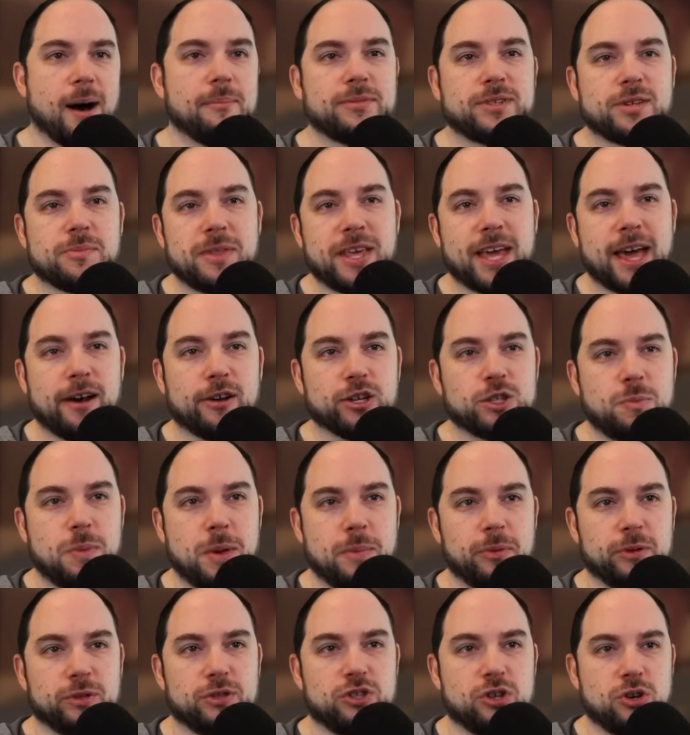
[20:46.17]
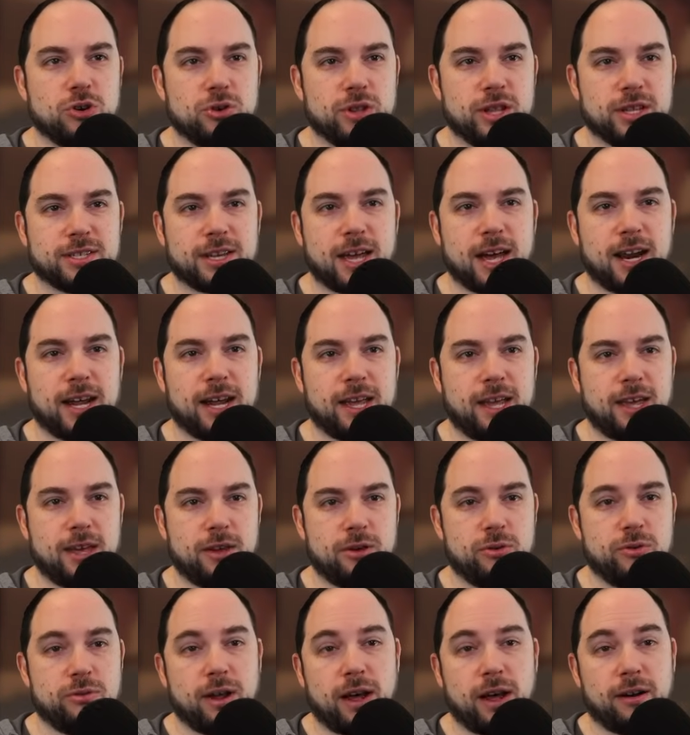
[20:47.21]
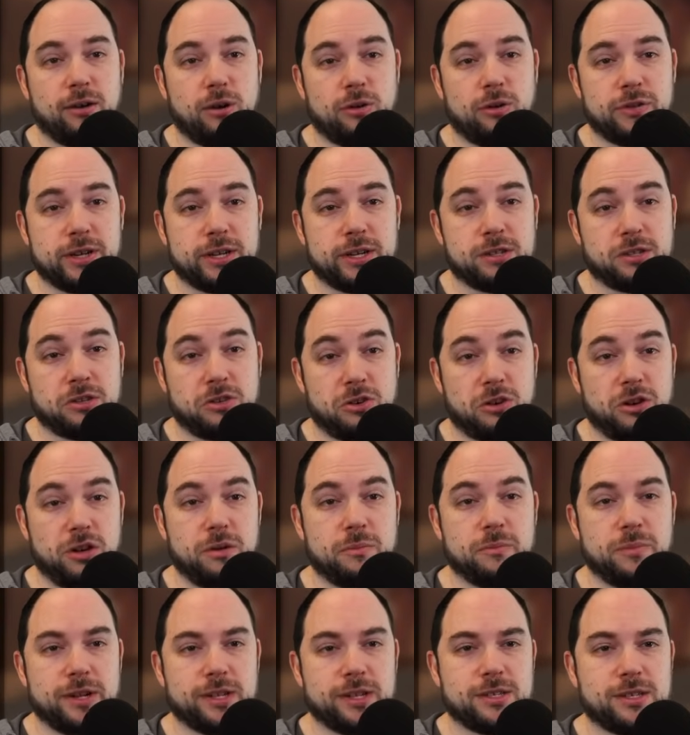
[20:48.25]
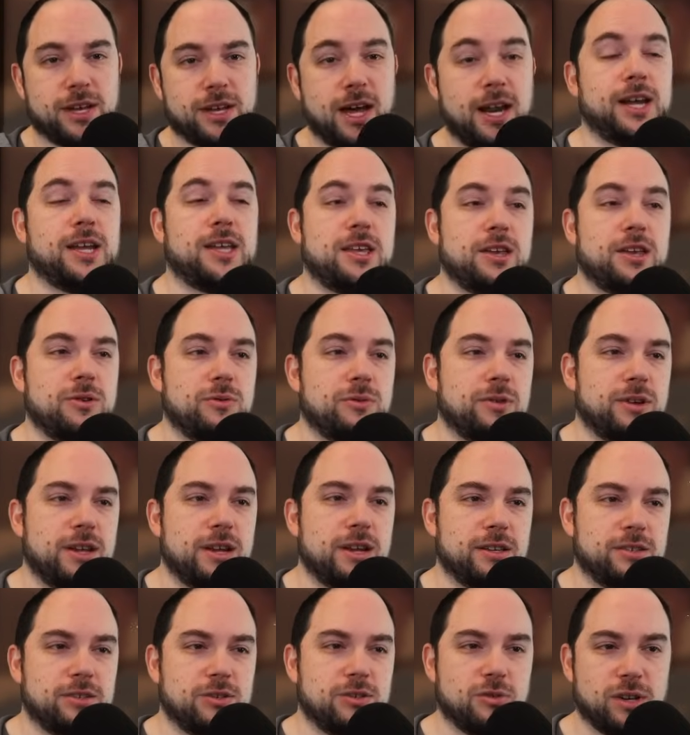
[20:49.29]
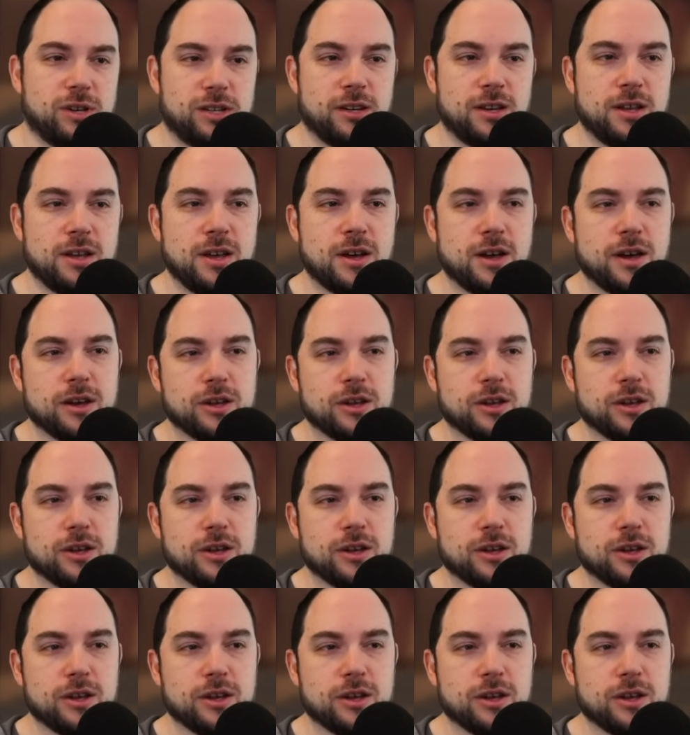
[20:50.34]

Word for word: Something else people do that's kind of cute, I don't know that it's good, but it's kind of cute, is you can